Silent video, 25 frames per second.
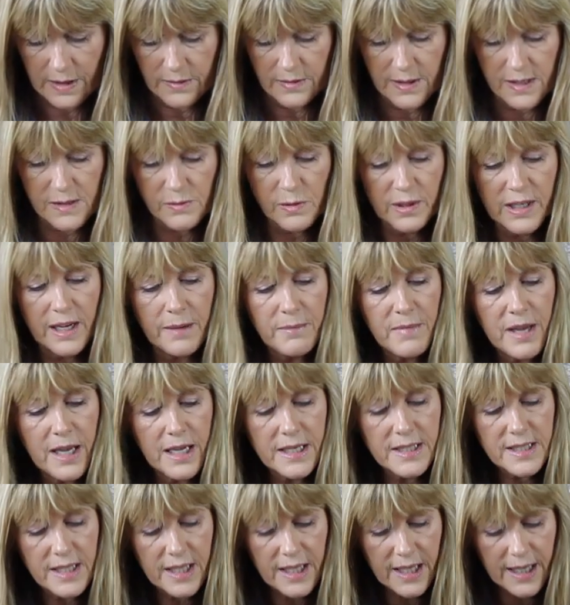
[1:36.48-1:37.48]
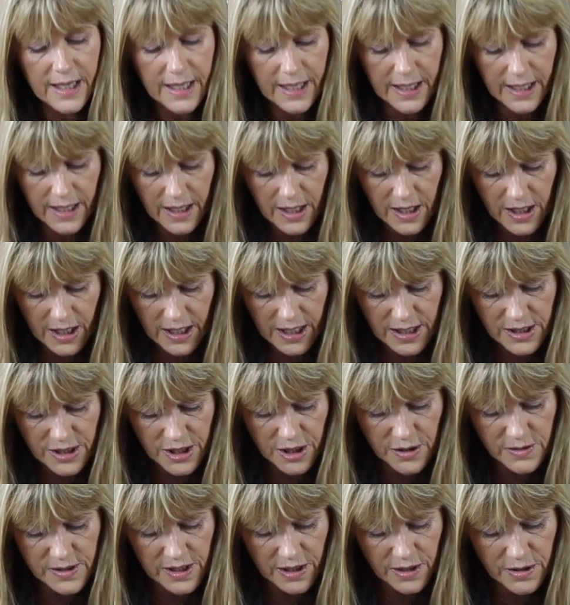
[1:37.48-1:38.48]
This one I made here is
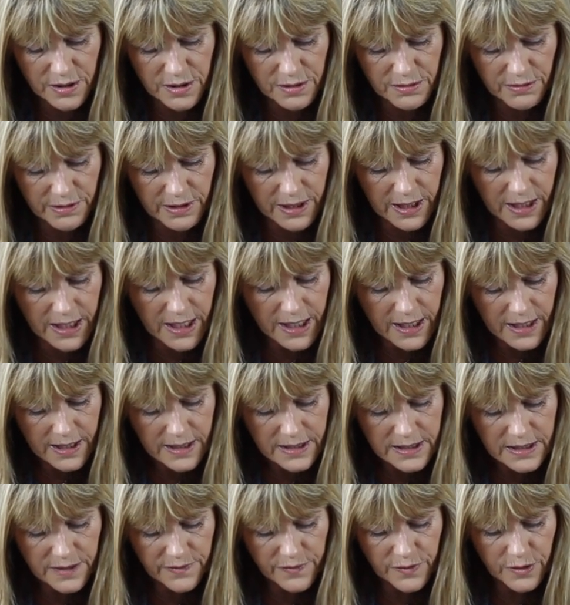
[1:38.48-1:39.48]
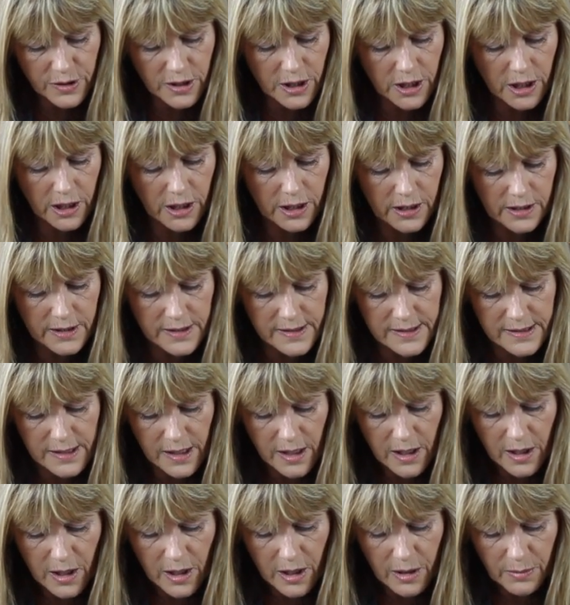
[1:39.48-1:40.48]
using 3 different
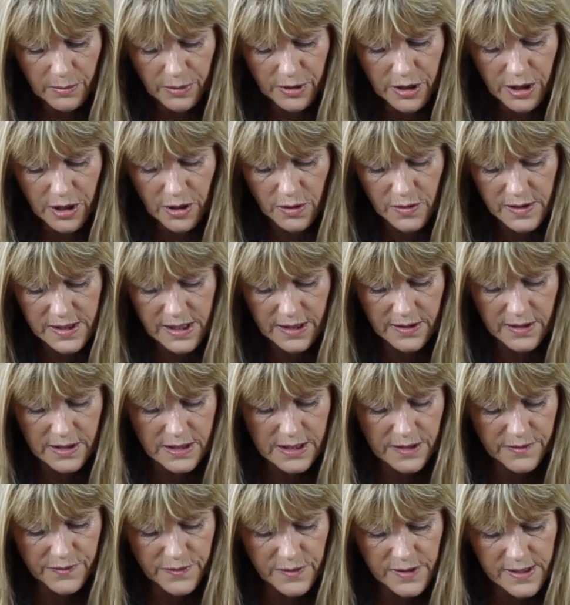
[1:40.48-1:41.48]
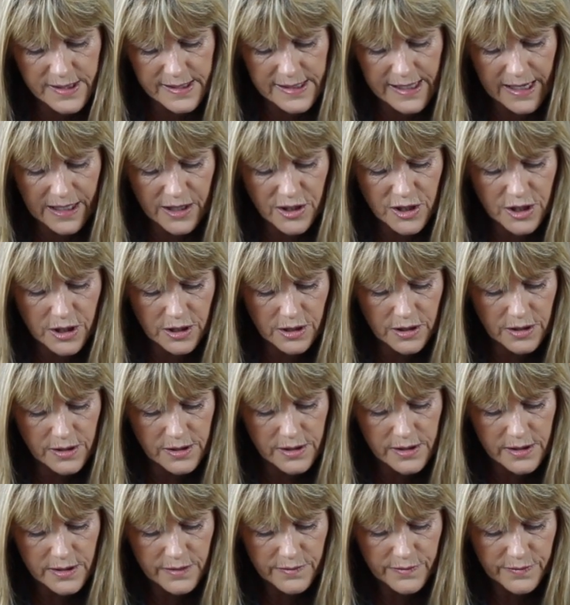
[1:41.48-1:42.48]
colours, but using the different
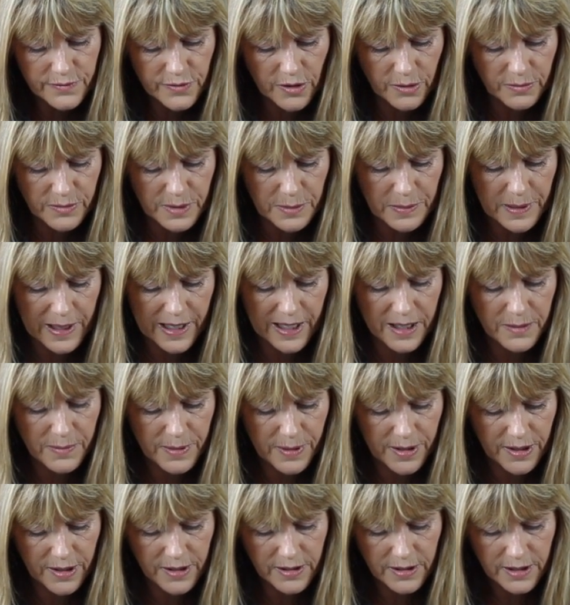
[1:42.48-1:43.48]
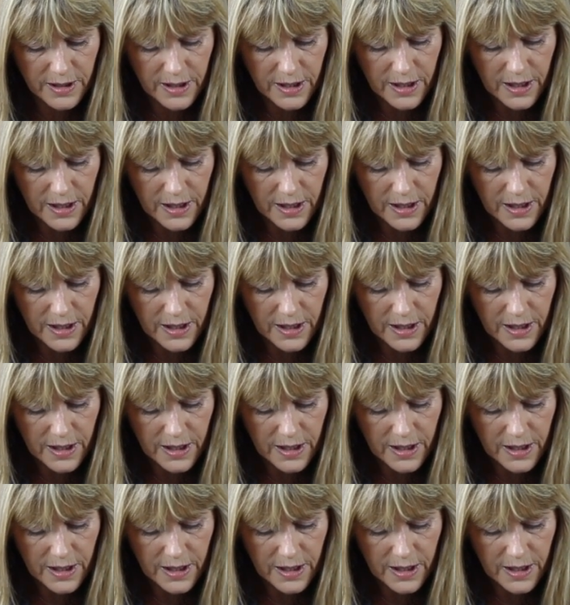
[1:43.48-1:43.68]
sections from the paper.